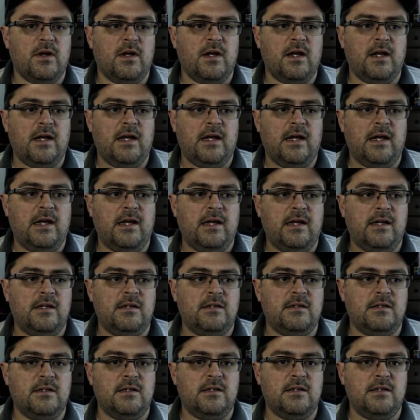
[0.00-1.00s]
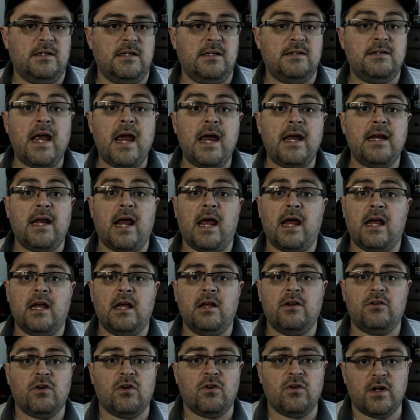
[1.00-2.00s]
its heyday
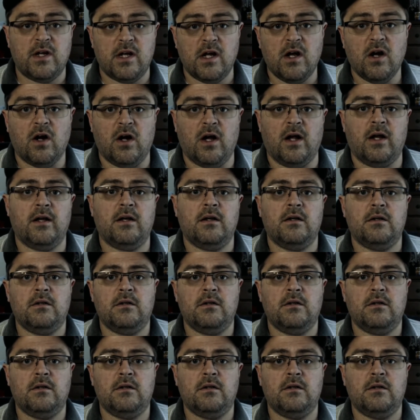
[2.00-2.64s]
has already gone.